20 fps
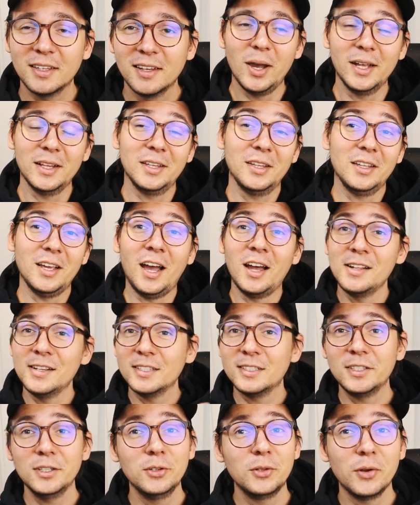But
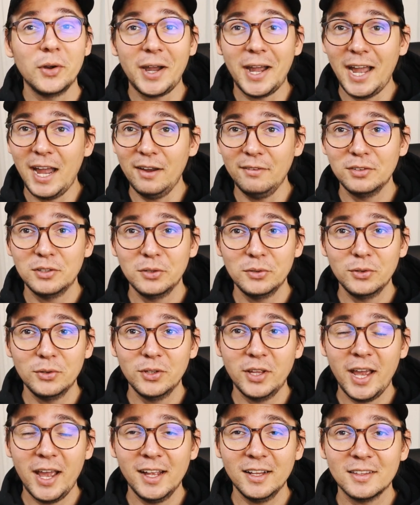honestly, you don't have to do
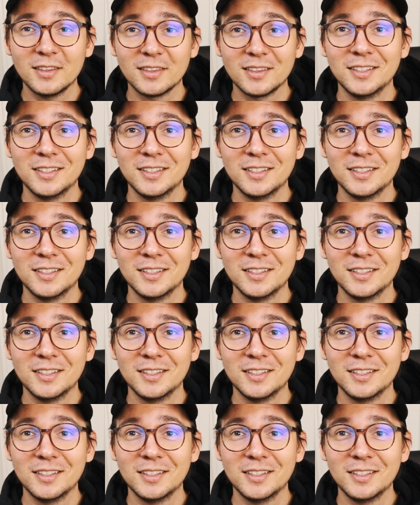that.